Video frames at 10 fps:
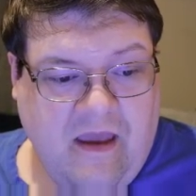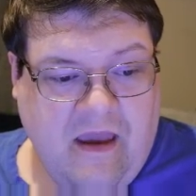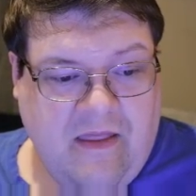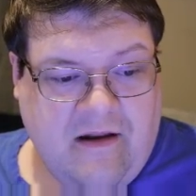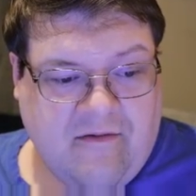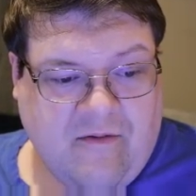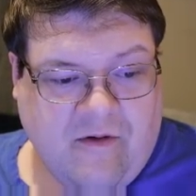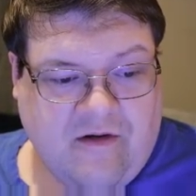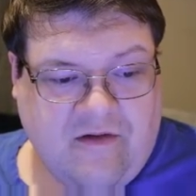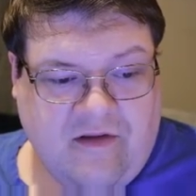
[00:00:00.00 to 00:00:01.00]
And then, of
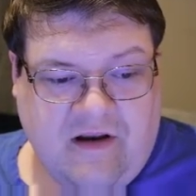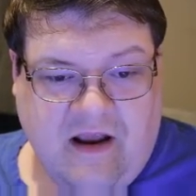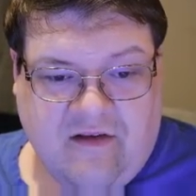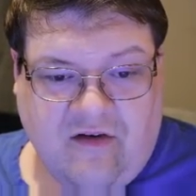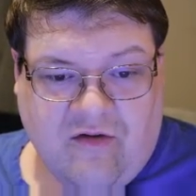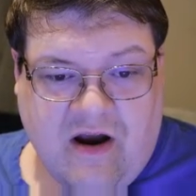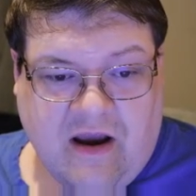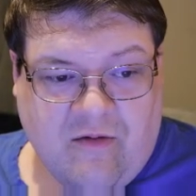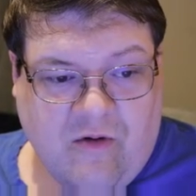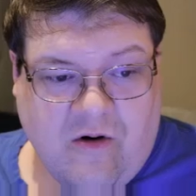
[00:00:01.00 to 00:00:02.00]
course, the Dancing
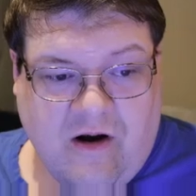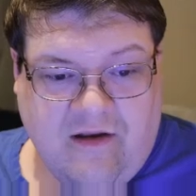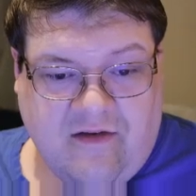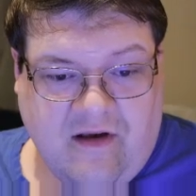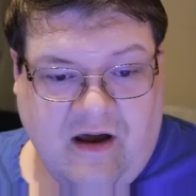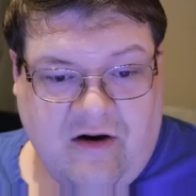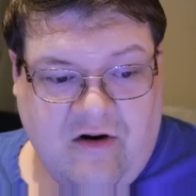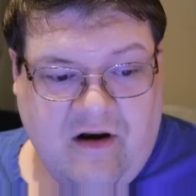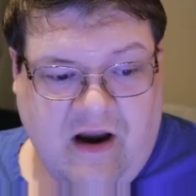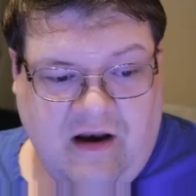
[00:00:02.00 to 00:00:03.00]
Dragon Roar is
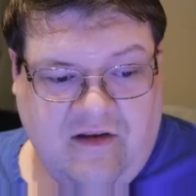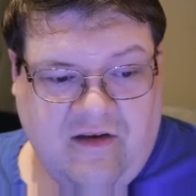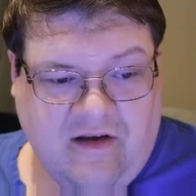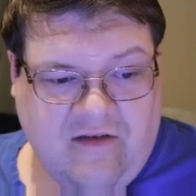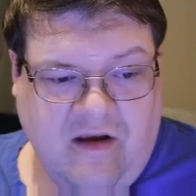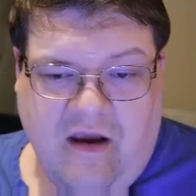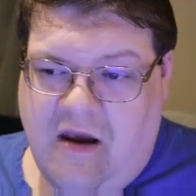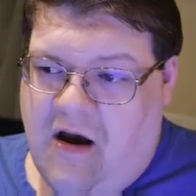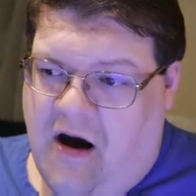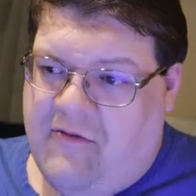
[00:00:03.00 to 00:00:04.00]
$196,
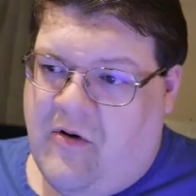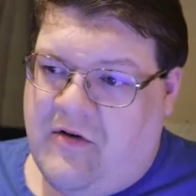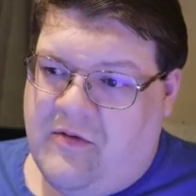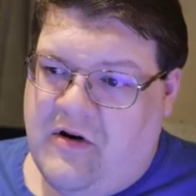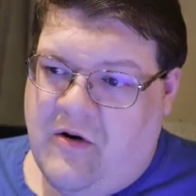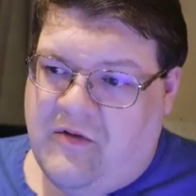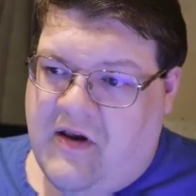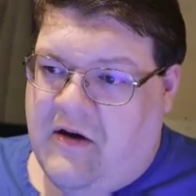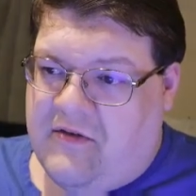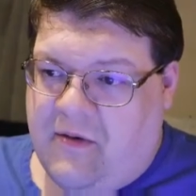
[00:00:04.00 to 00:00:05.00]
of course, with no
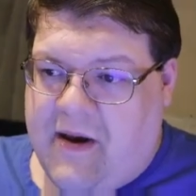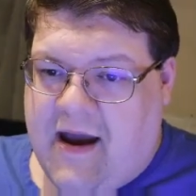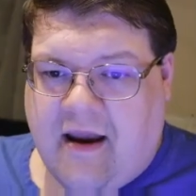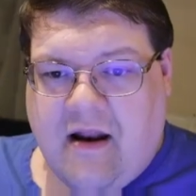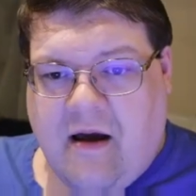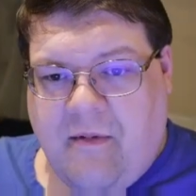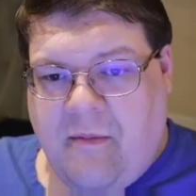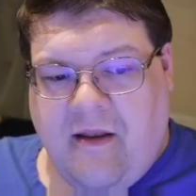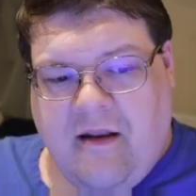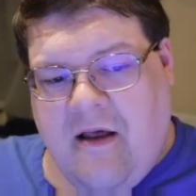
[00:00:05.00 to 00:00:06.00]
sales to back it up. I
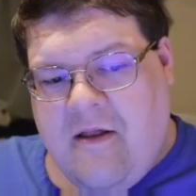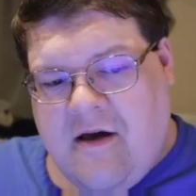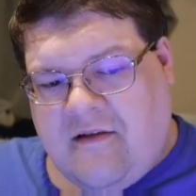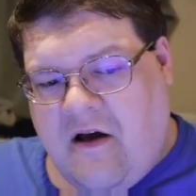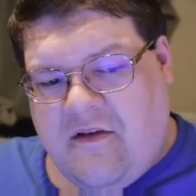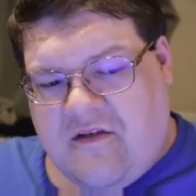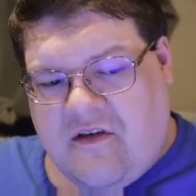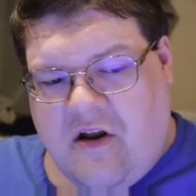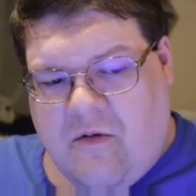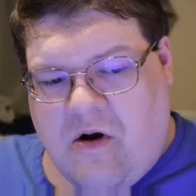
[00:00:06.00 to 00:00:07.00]
mean, that's how this is
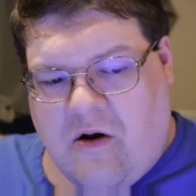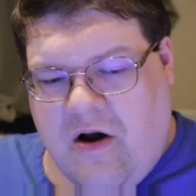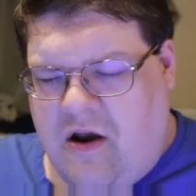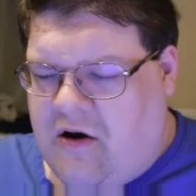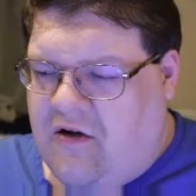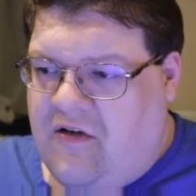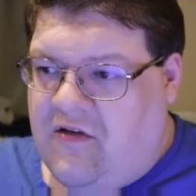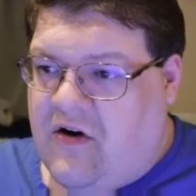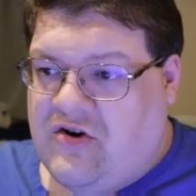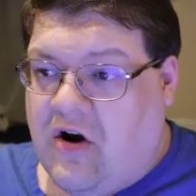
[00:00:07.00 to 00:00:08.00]
going to work, right? You're going to see
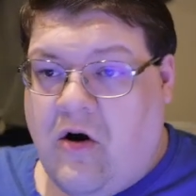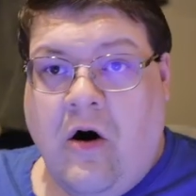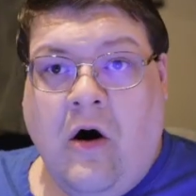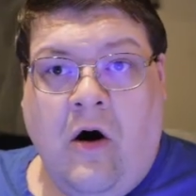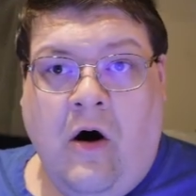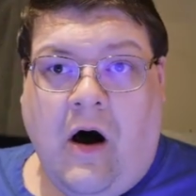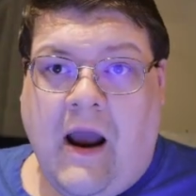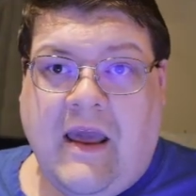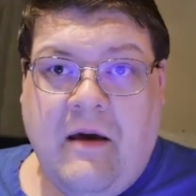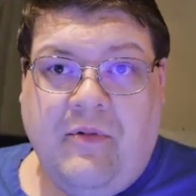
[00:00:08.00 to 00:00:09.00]
these cards, you're going to go, oh,
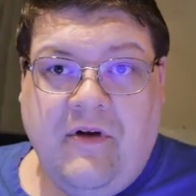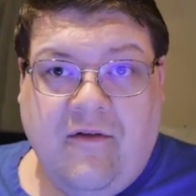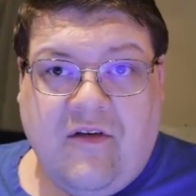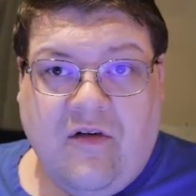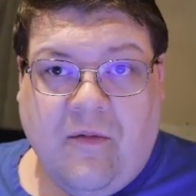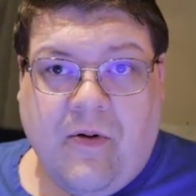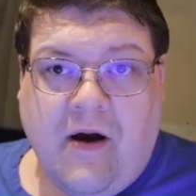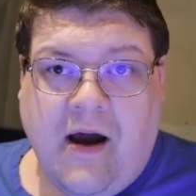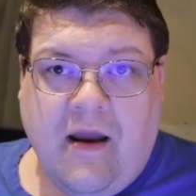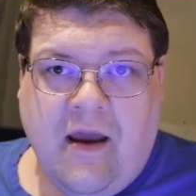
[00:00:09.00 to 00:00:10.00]
I can't believe it's so
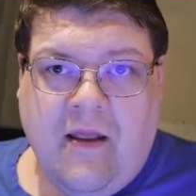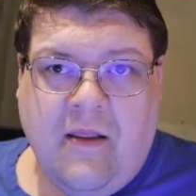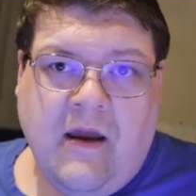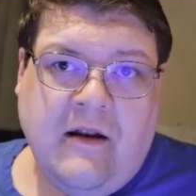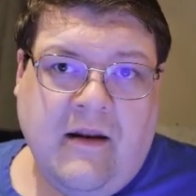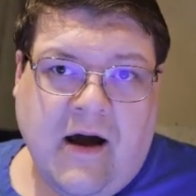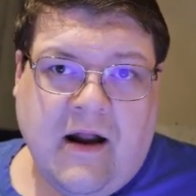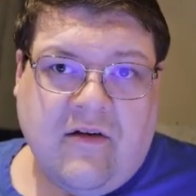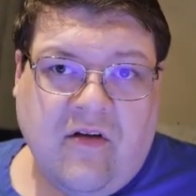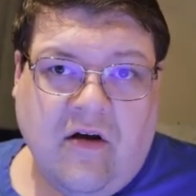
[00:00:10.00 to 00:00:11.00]
priced, and then
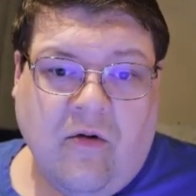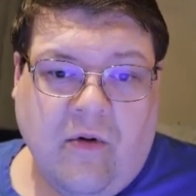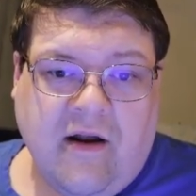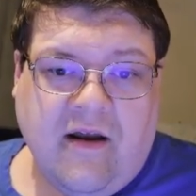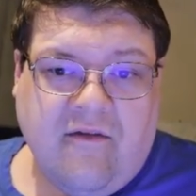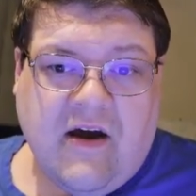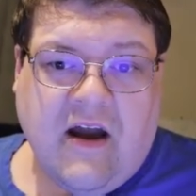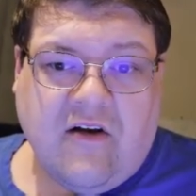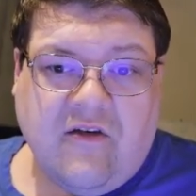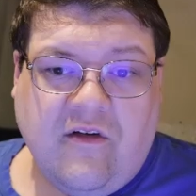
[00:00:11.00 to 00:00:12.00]
not a single one have
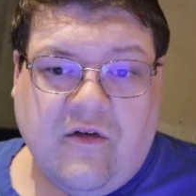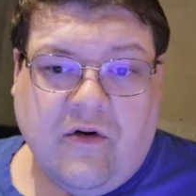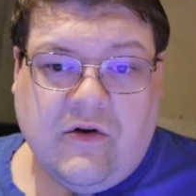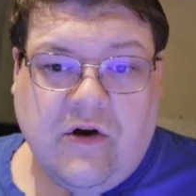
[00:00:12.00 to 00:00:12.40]
actually sold.